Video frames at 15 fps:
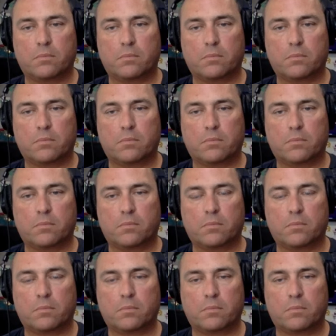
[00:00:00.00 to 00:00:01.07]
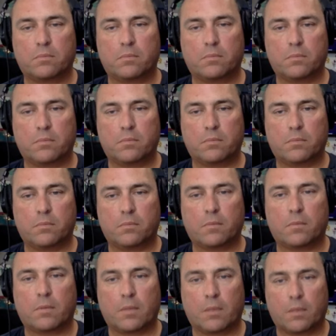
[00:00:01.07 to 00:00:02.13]

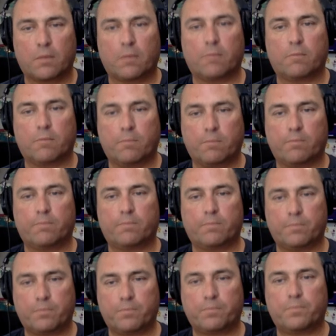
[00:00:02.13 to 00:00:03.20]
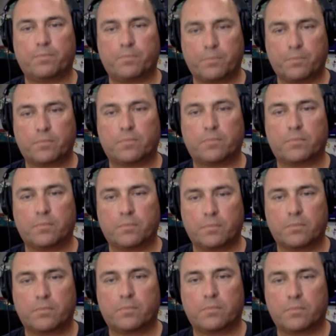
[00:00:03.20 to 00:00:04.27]

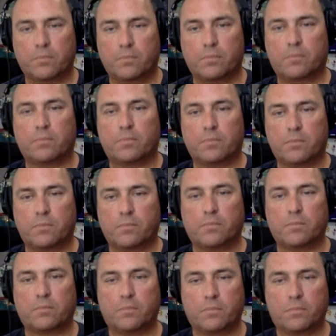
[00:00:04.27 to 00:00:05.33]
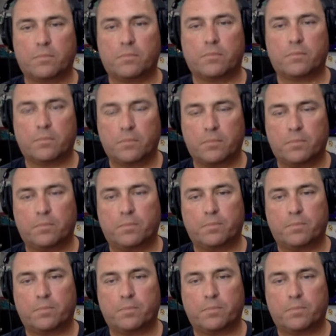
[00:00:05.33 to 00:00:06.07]
[no speech]